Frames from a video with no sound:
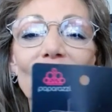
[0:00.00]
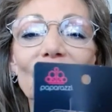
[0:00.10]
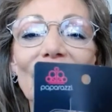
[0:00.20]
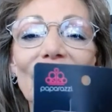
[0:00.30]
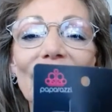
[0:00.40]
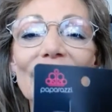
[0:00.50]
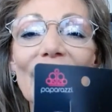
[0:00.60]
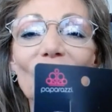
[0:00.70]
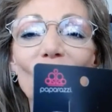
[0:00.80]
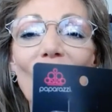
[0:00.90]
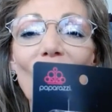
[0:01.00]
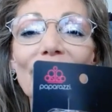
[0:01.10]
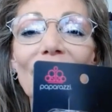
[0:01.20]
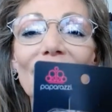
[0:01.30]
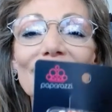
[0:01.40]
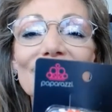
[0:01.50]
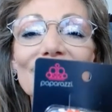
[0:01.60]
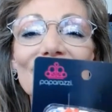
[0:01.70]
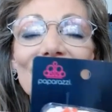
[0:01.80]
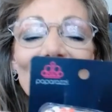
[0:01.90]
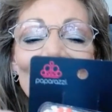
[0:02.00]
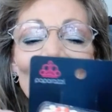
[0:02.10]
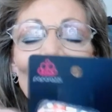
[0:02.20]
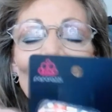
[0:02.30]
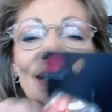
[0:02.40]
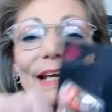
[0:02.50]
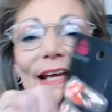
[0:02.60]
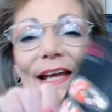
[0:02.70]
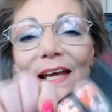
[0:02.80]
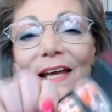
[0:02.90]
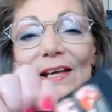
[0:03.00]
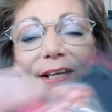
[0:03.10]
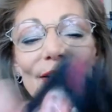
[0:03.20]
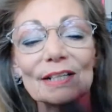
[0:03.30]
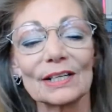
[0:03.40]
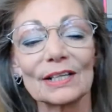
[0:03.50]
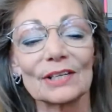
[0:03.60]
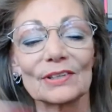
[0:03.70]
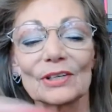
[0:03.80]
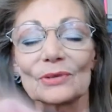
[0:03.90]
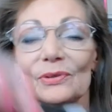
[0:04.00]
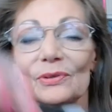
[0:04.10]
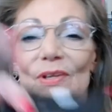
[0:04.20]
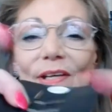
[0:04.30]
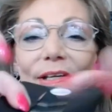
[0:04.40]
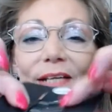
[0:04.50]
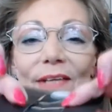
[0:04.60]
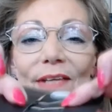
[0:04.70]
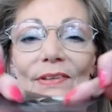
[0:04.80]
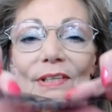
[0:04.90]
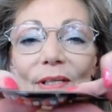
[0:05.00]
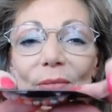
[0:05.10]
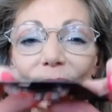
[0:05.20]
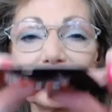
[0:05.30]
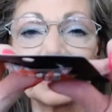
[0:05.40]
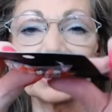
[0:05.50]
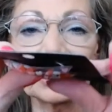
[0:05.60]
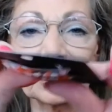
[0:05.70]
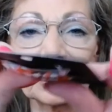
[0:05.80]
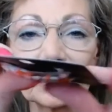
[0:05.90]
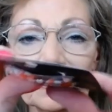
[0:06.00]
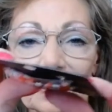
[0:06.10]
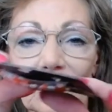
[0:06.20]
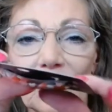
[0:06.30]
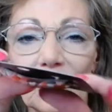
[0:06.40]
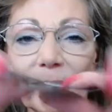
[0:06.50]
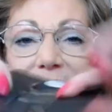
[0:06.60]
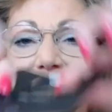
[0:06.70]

red, and white hearts. And they're, again, the pinch open and